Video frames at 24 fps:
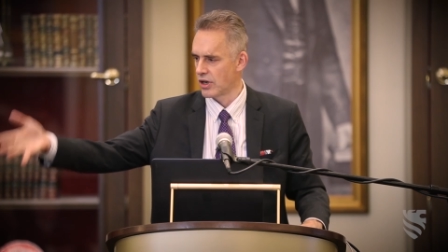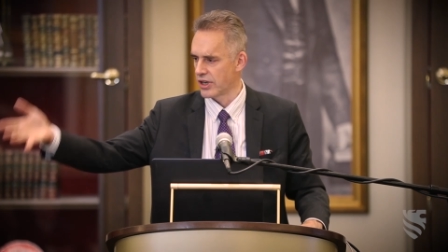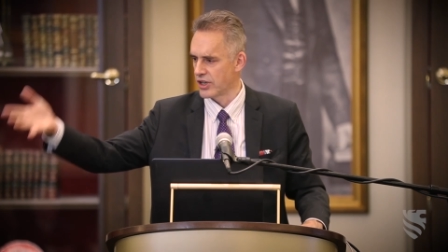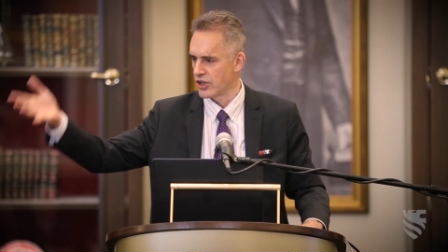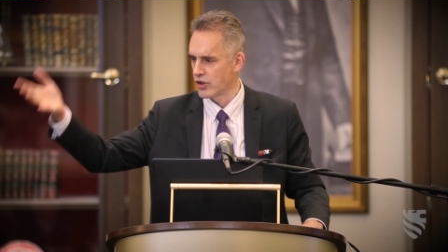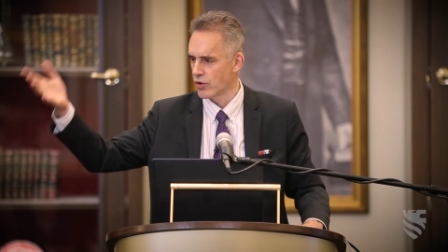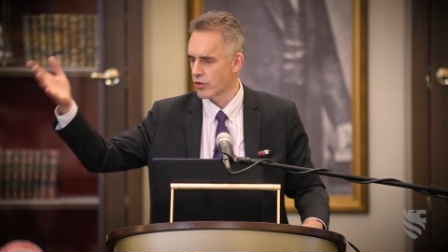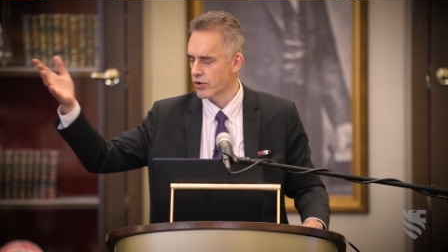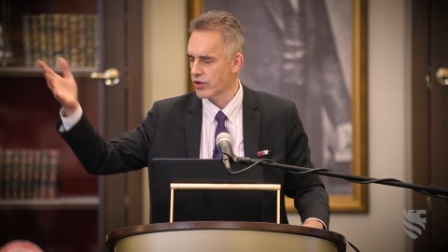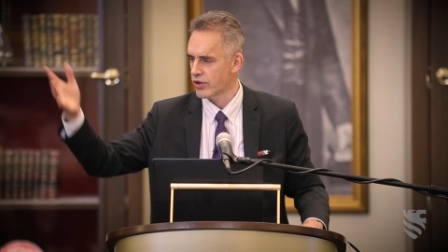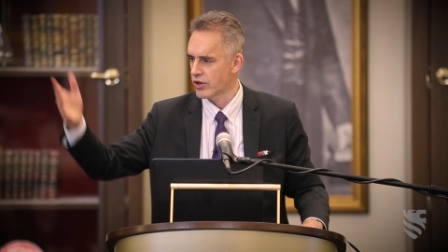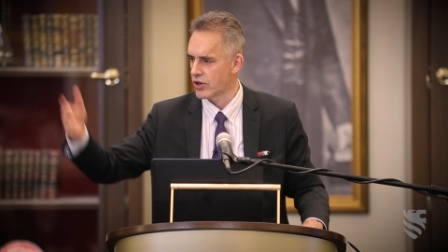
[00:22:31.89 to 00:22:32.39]

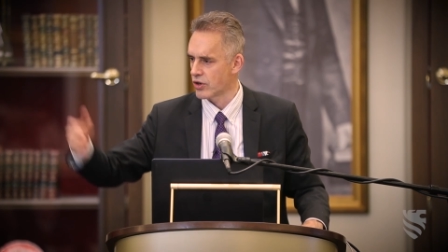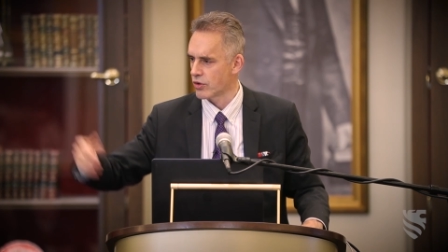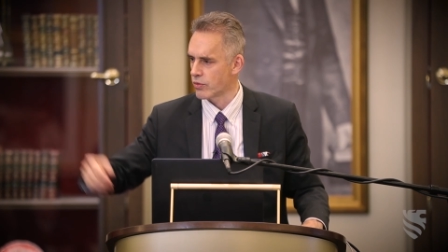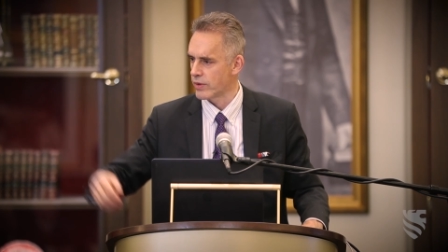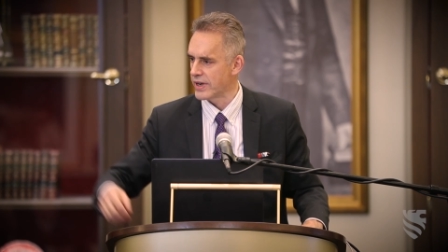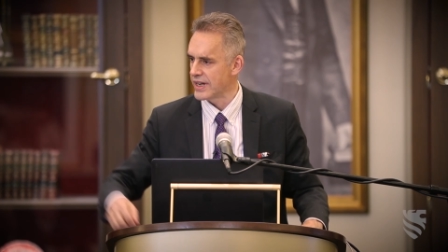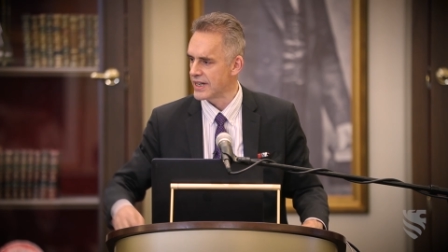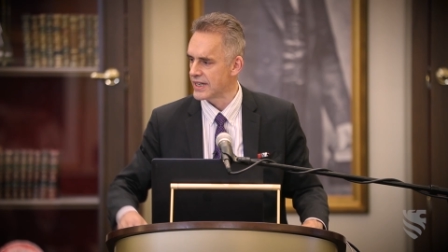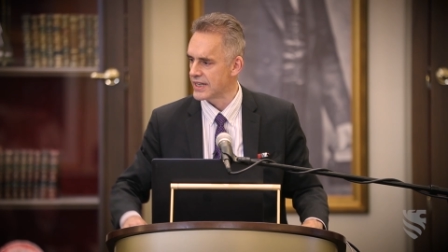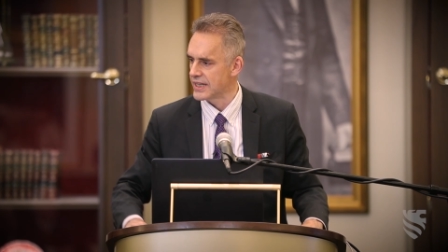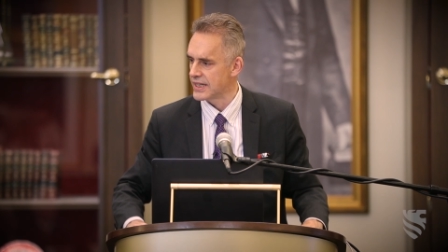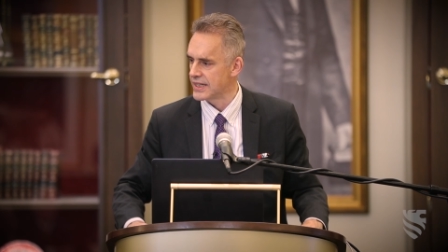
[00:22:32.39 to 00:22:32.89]
got North
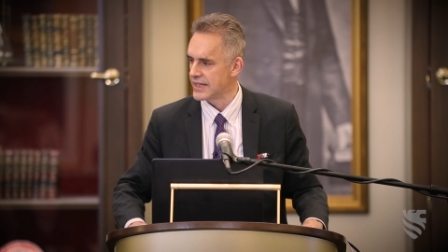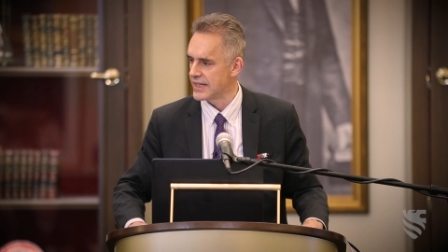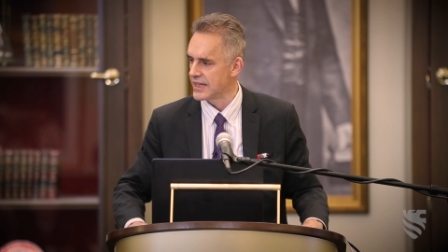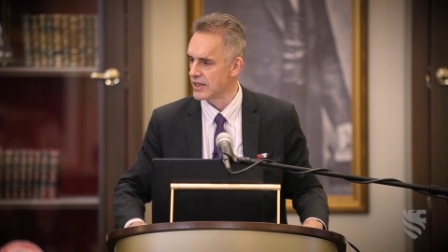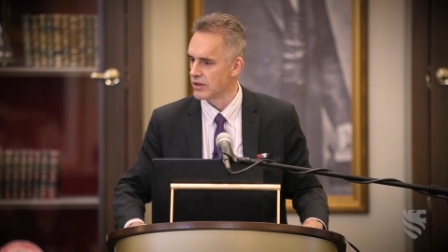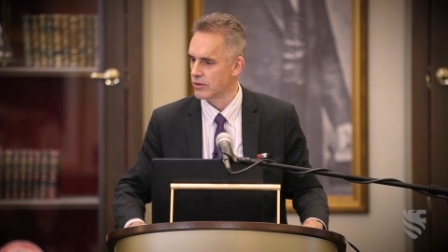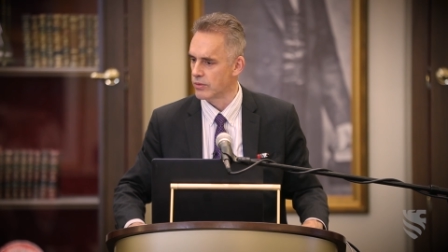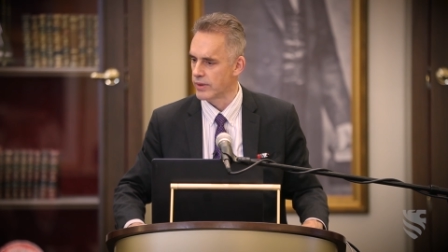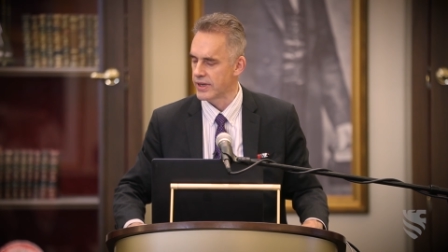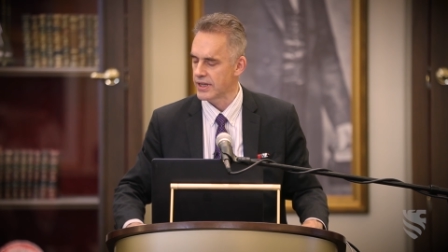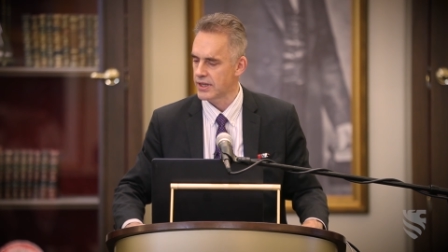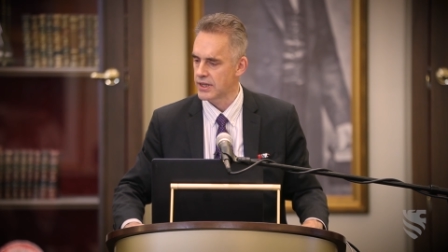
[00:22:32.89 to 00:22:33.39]
Korea to
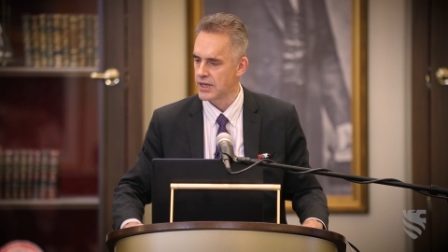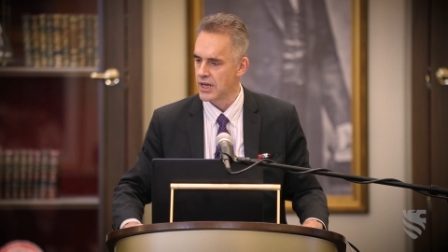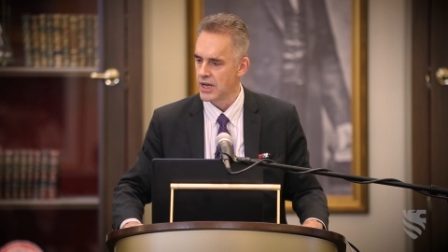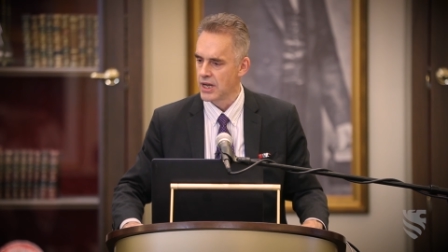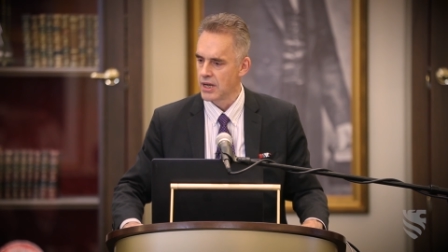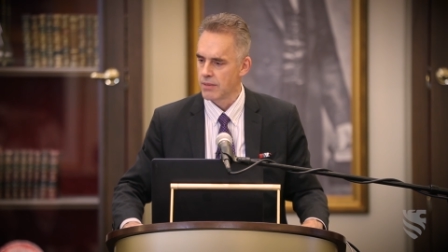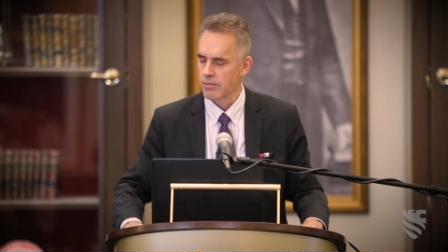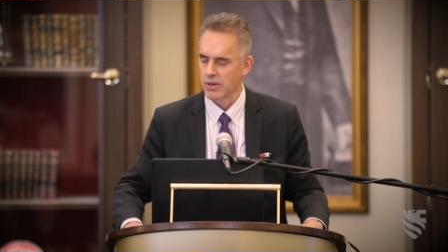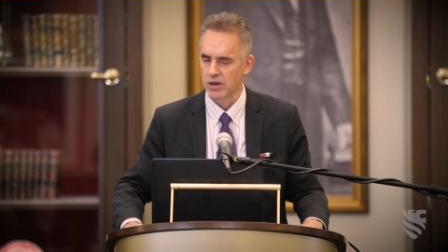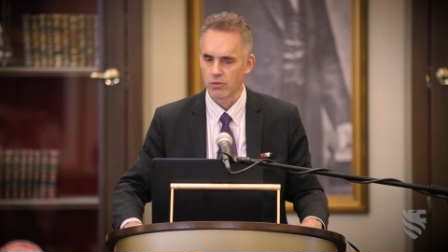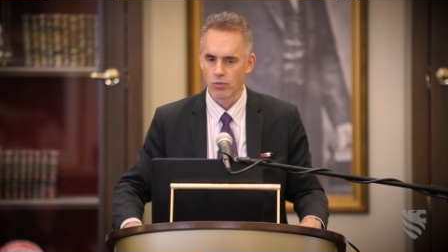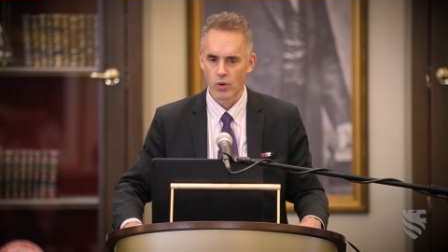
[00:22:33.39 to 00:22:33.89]
deal with.
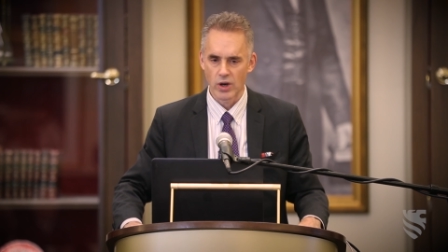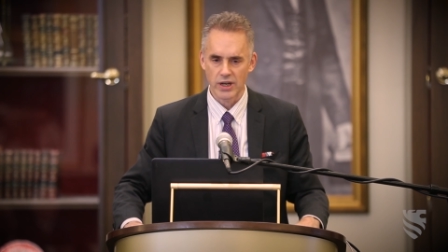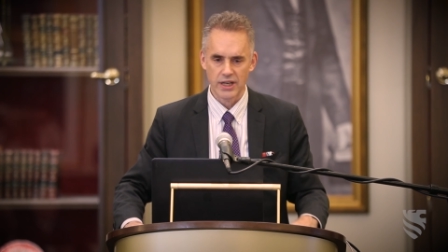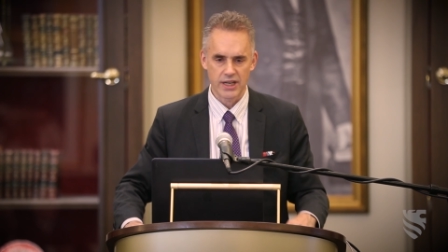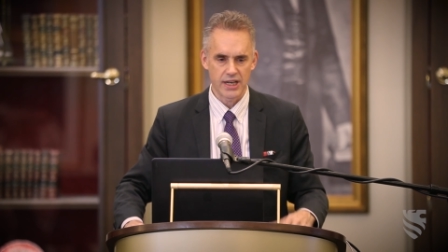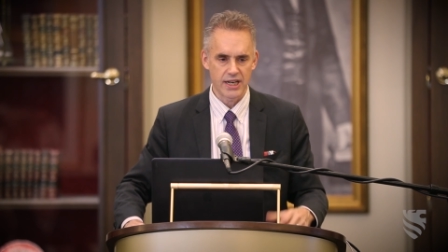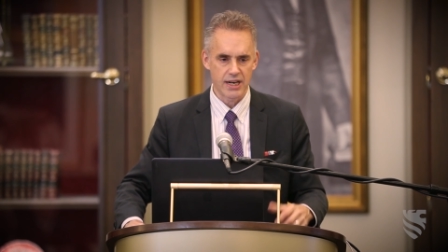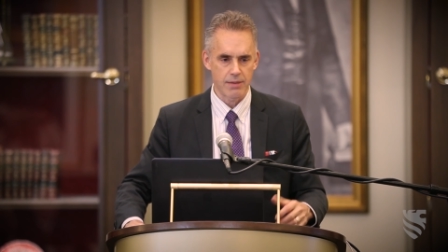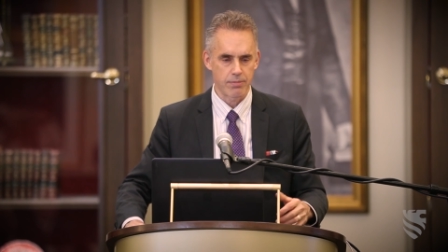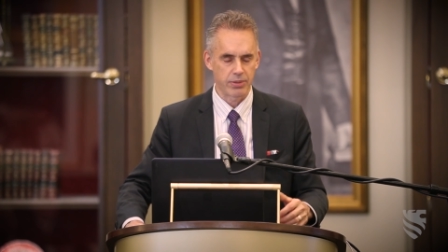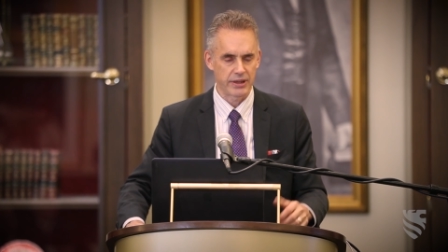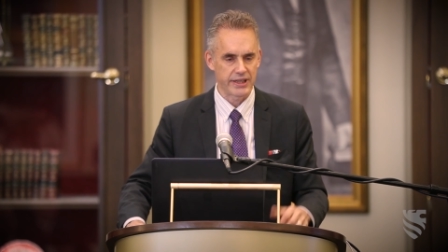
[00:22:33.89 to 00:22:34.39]
I mean, what
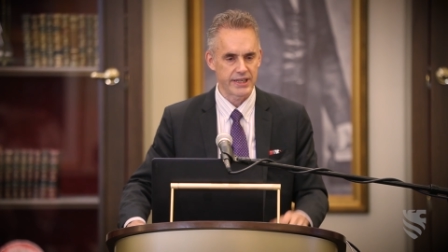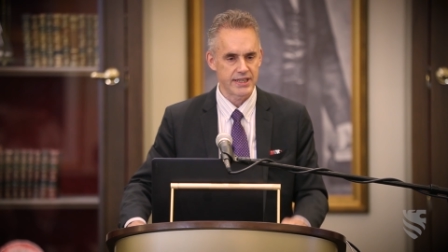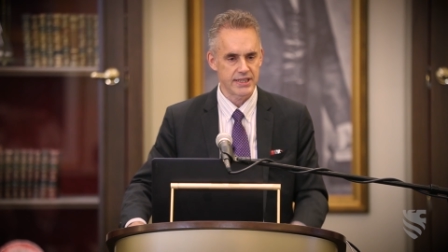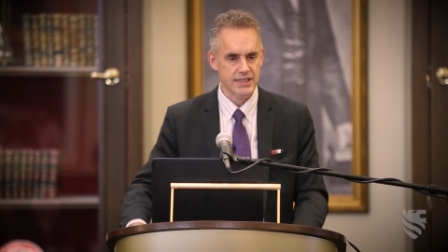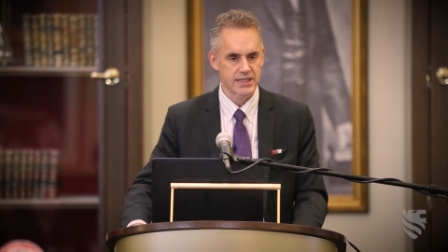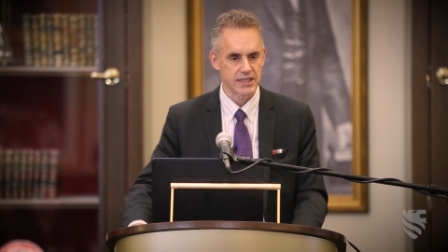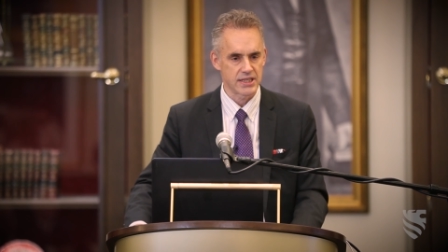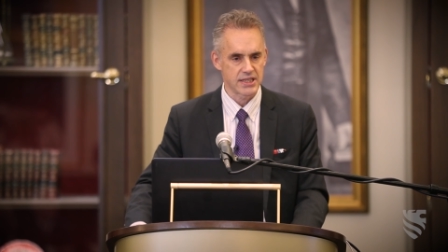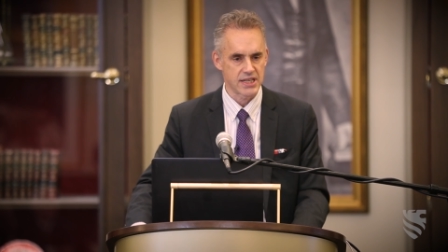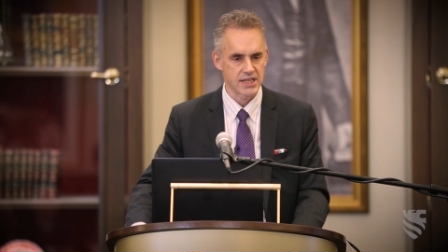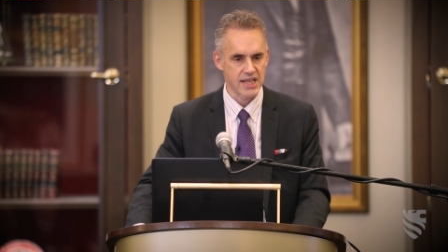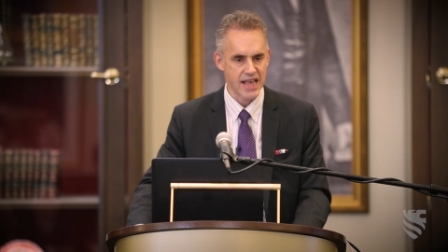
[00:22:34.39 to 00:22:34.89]
kind of
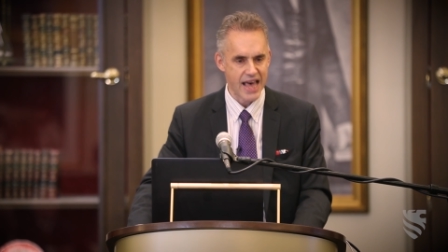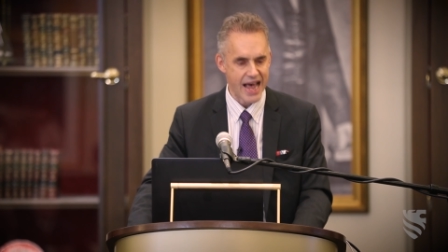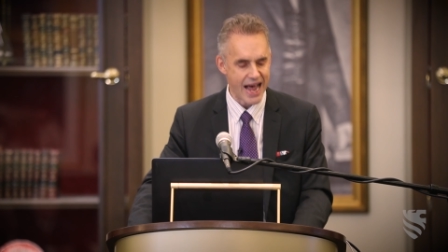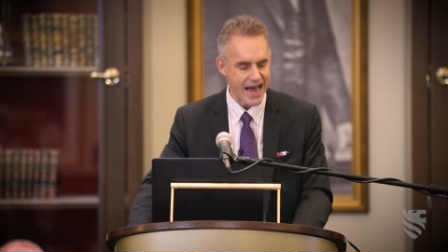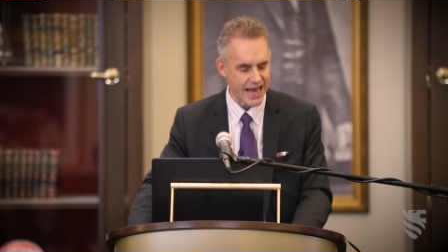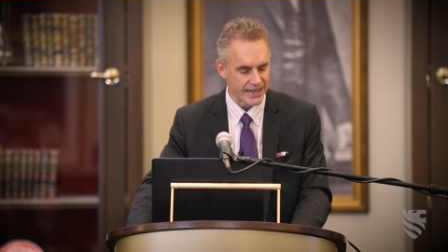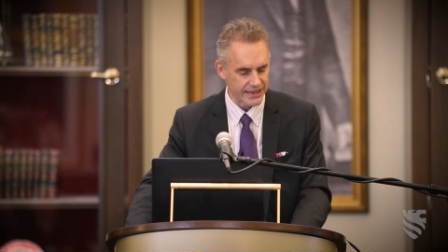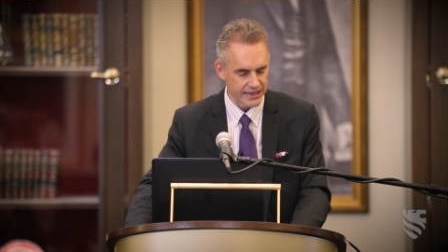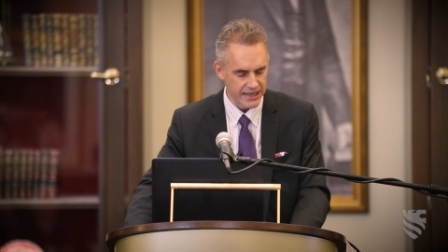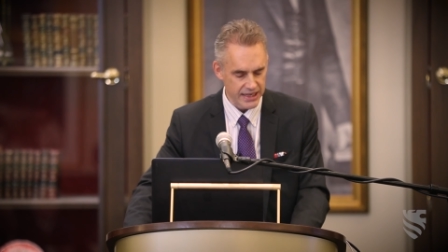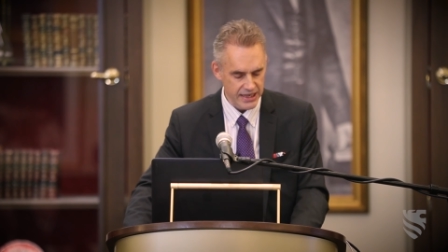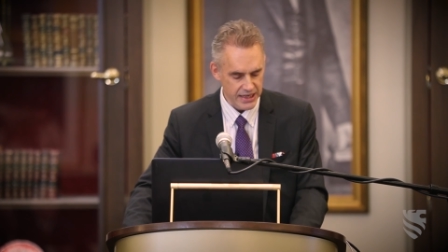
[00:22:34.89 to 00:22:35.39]
place is
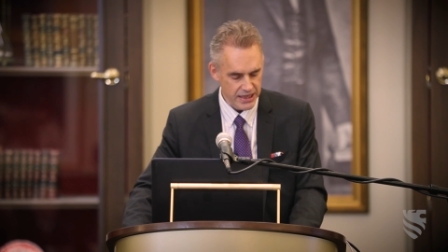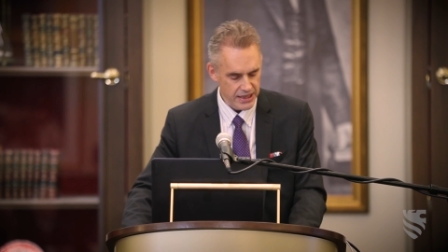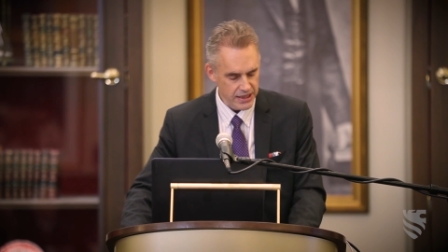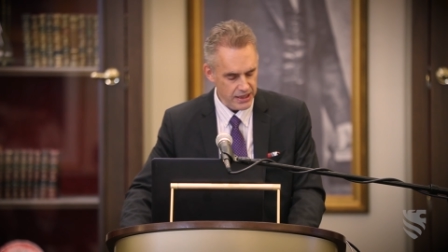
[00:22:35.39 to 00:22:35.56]
that?